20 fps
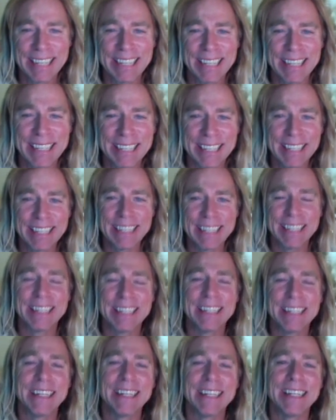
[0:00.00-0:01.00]

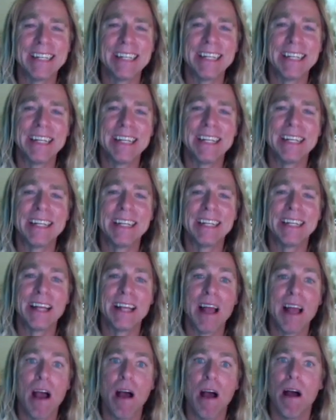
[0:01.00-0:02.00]

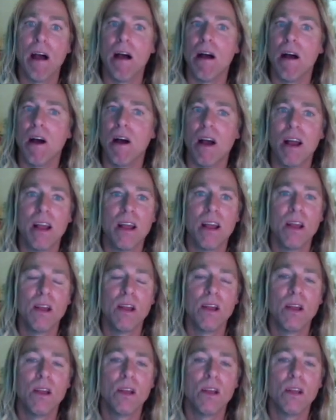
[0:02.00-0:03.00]

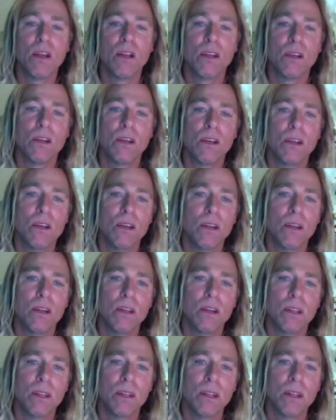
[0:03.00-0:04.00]

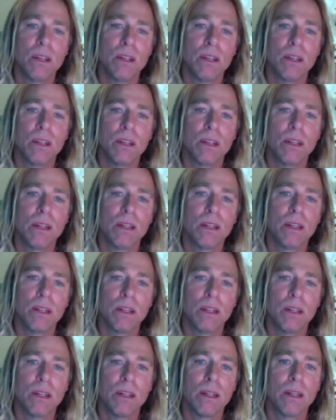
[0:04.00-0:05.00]

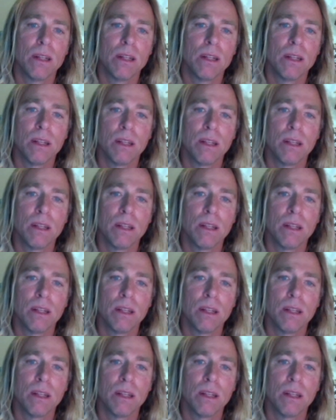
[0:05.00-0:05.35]
The person shown says nothing.